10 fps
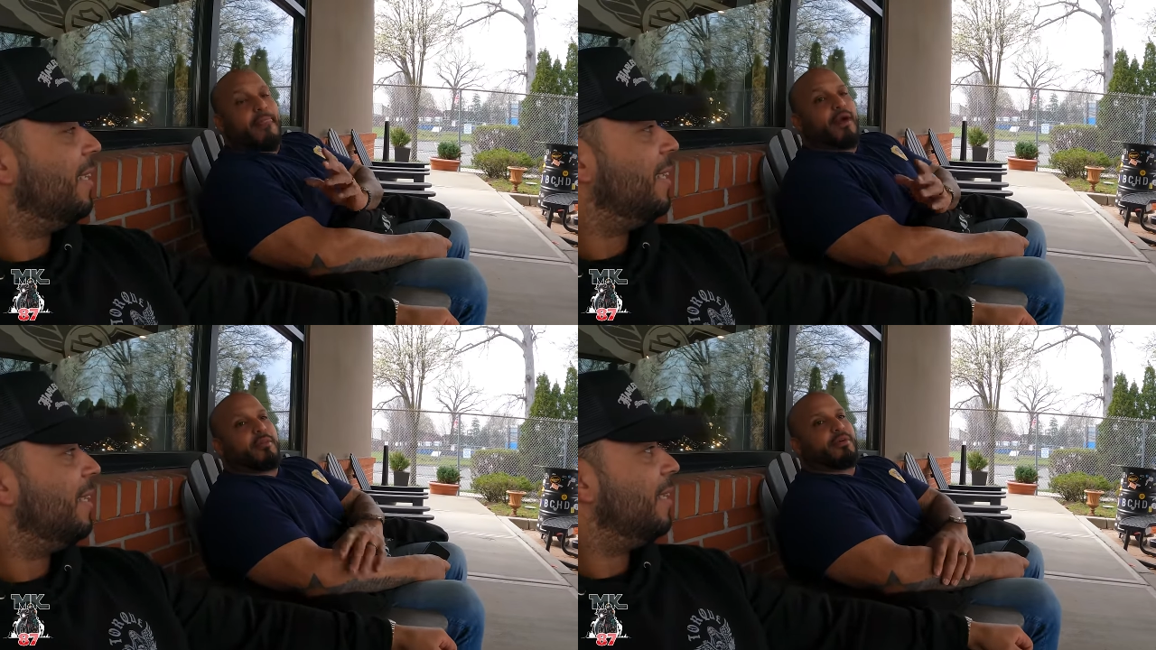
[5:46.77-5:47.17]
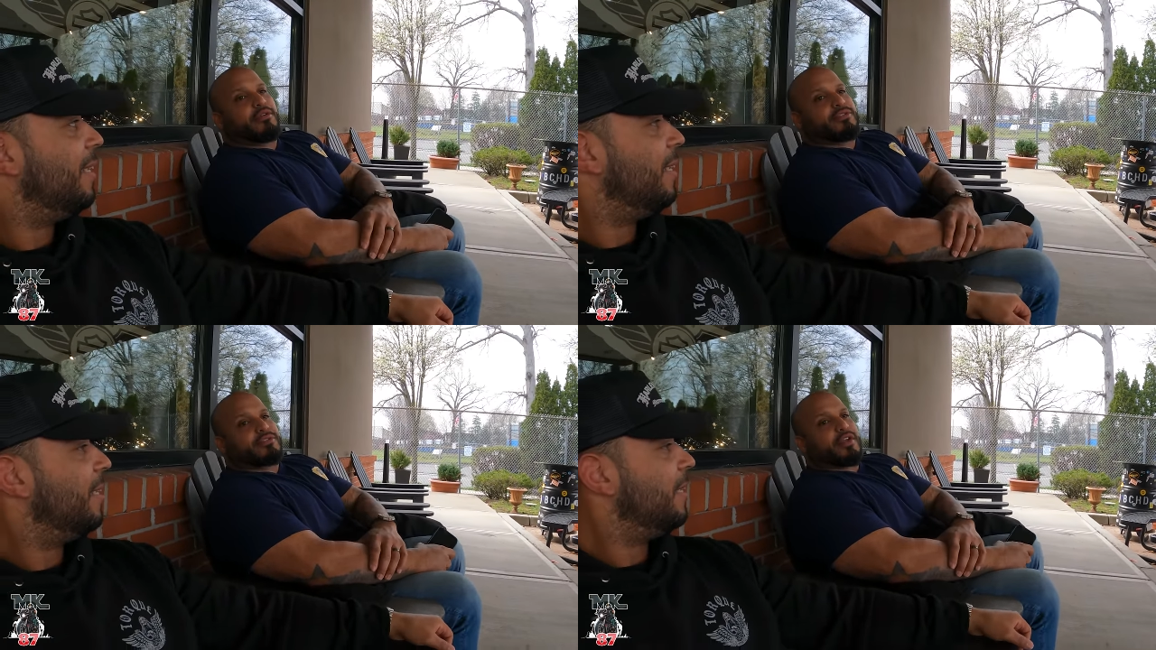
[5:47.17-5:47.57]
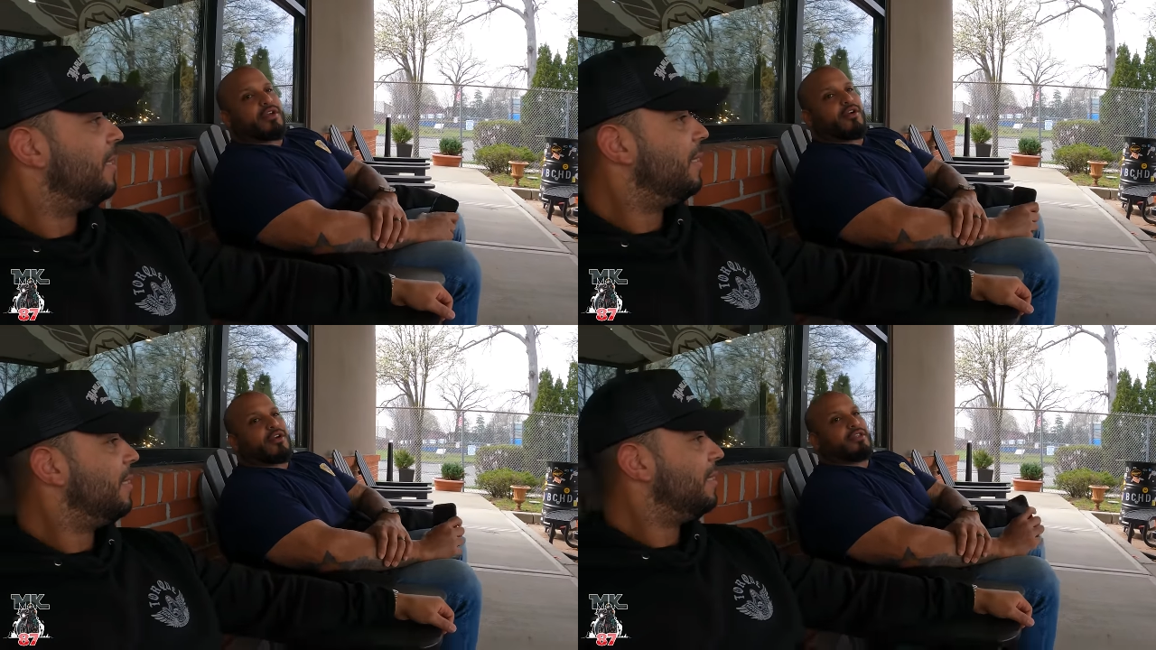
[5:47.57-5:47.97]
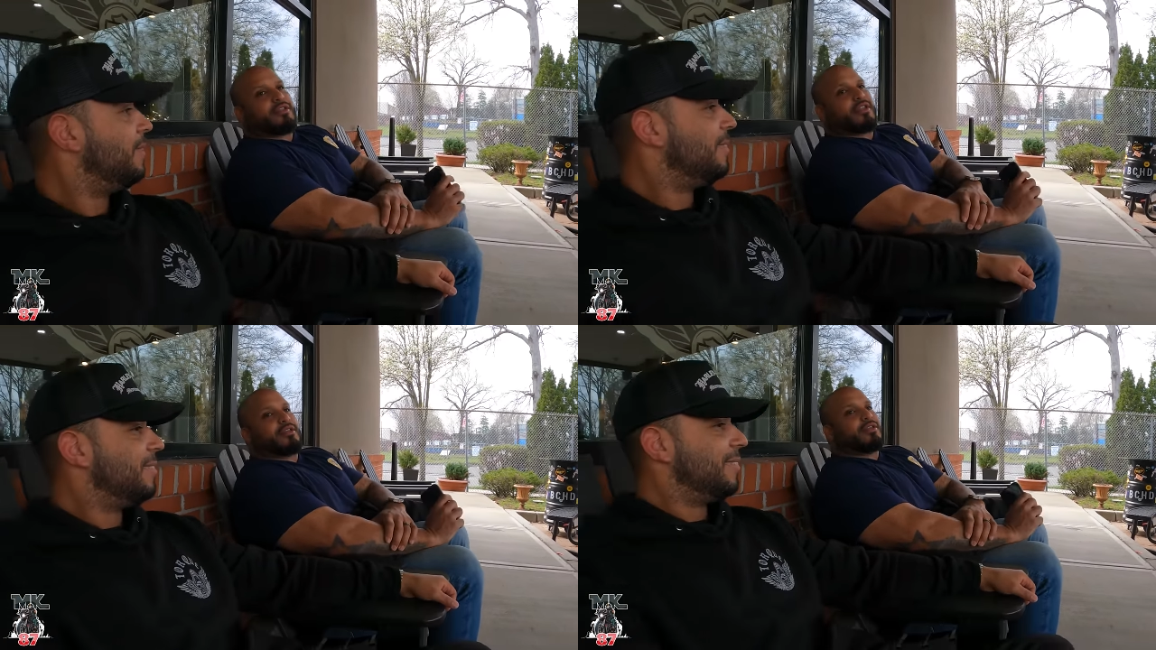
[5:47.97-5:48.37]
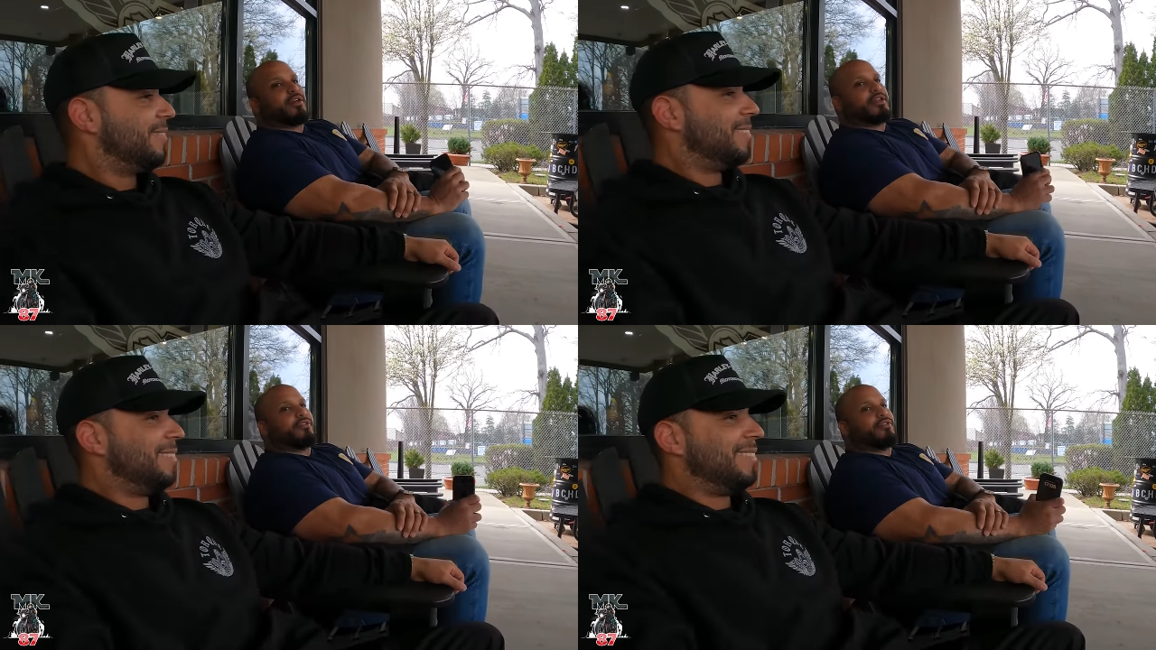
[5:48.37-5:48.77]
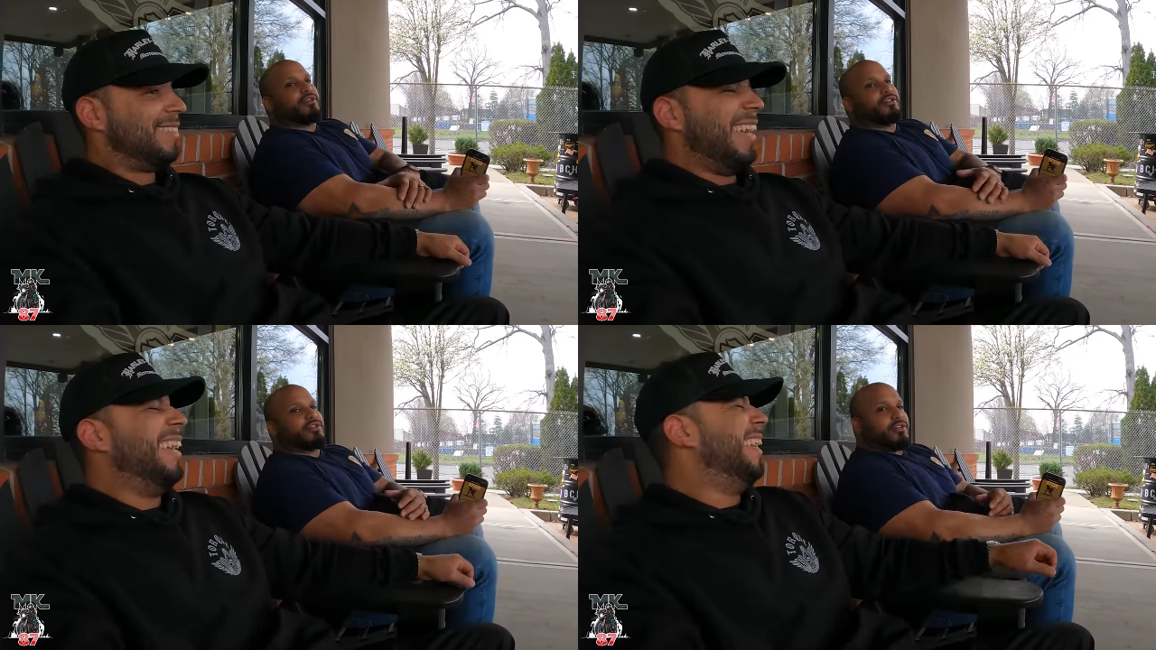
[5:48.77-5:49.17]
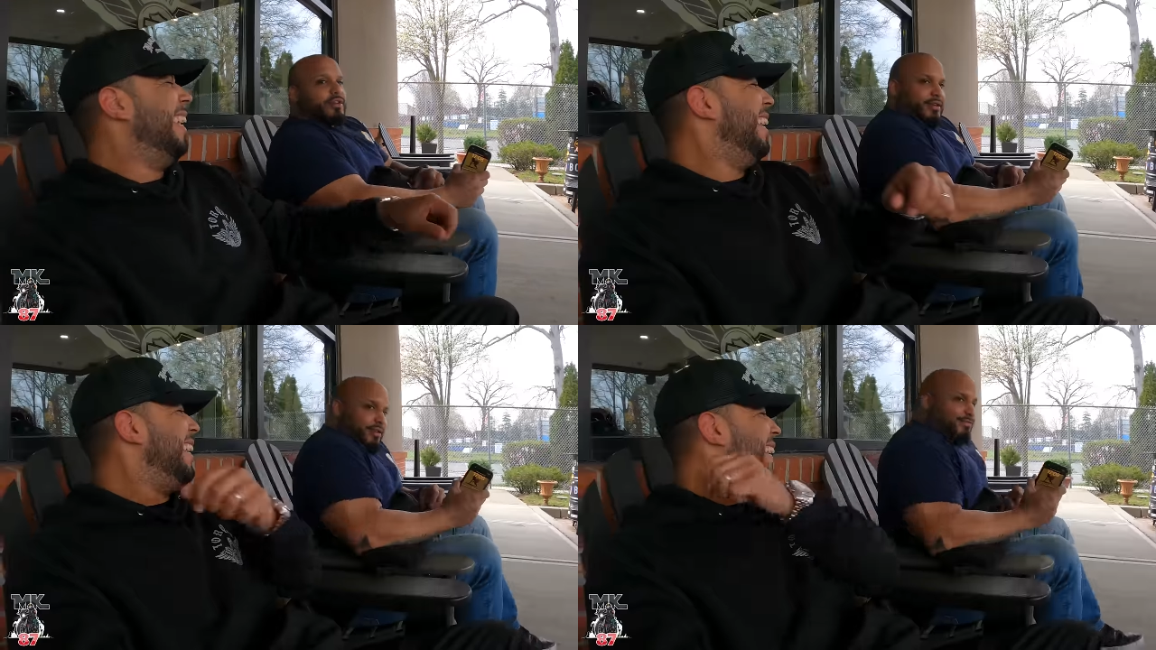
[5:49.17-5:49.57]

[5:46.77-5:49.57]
Speaker 1: Oh, bro, it's just not a Harley, and I, uh, you know I never understood it.